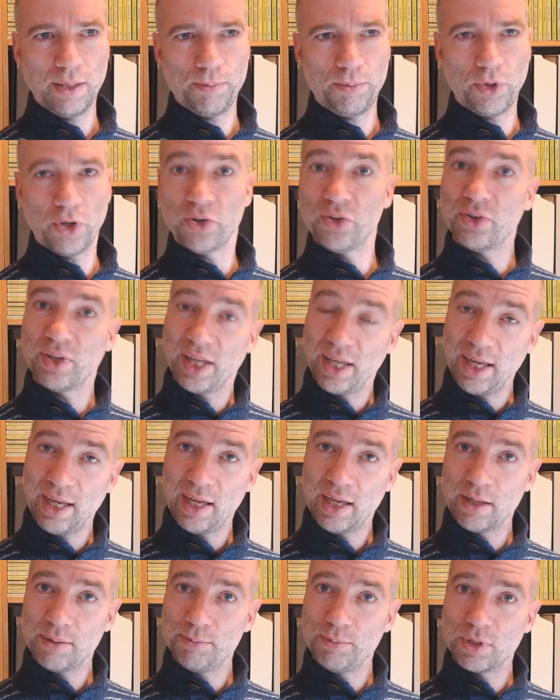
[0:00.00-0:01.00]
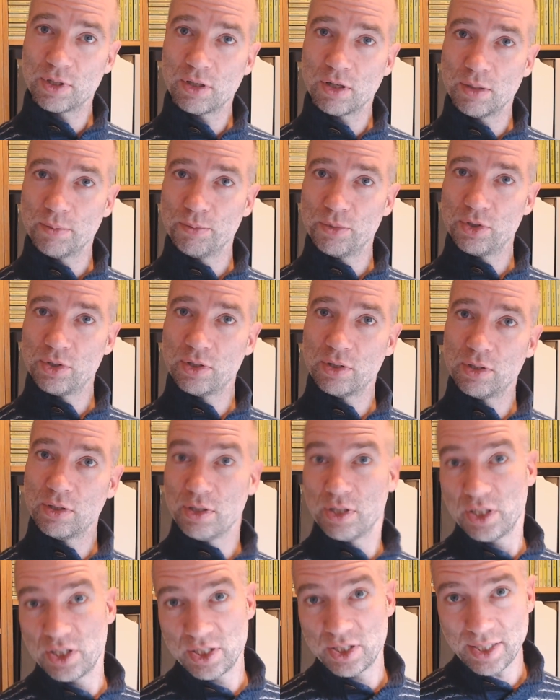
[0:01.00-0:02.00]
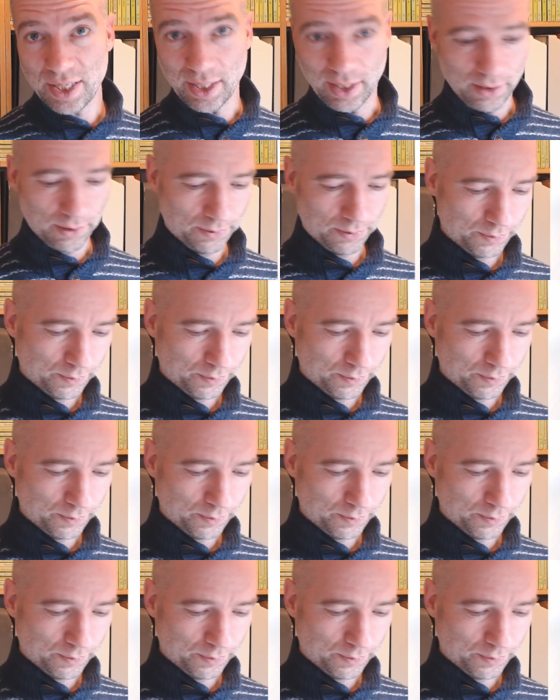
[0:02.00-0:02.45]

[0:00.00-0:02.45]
plus e becomes she.